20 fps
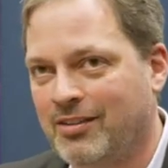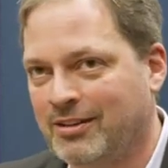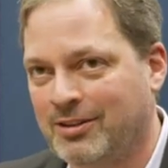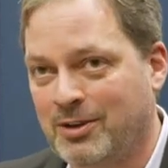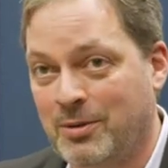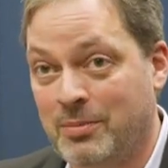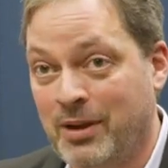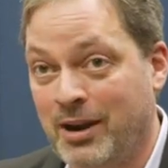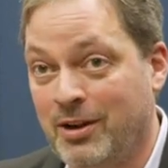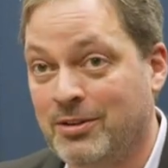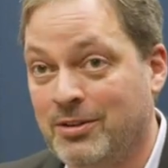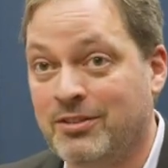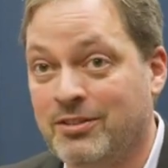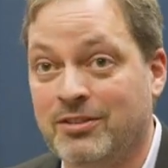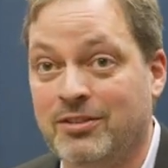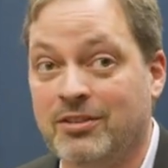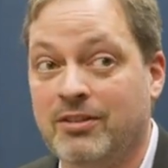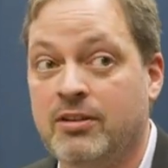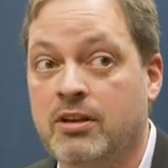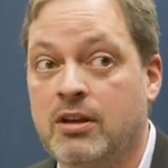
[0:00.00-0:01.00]

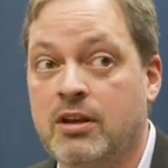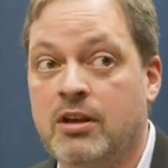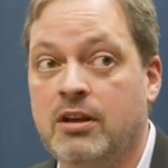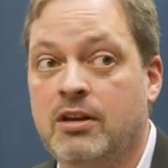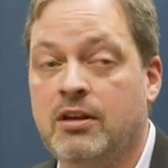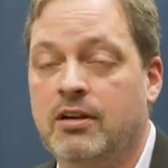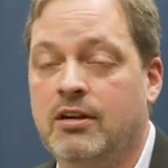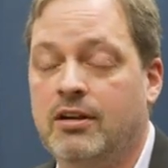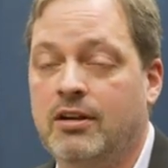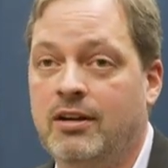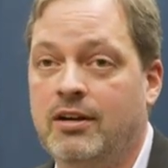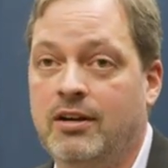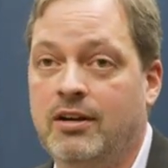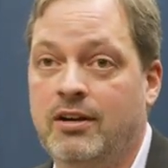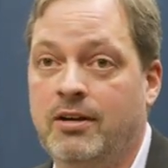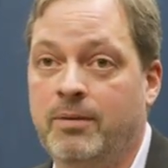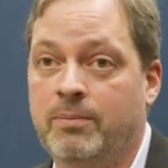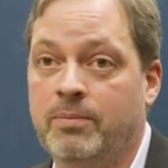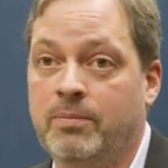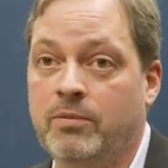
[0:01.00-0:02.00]
comparison,
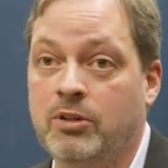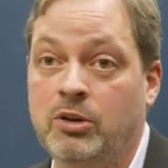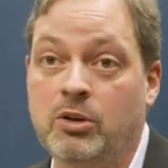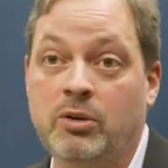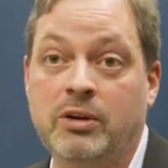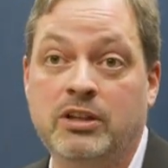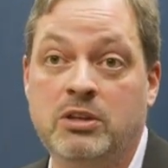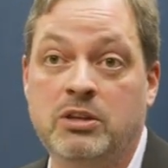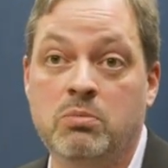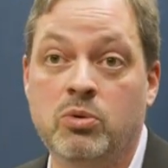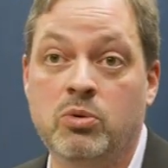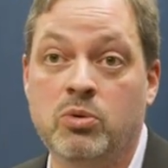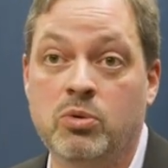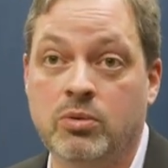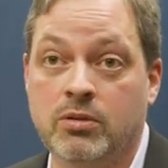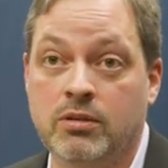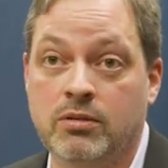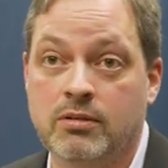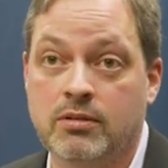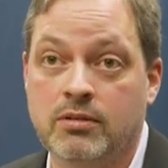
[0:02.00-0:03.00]
um, you look at the
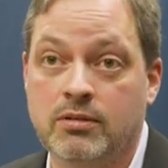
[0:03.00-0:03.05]
moon.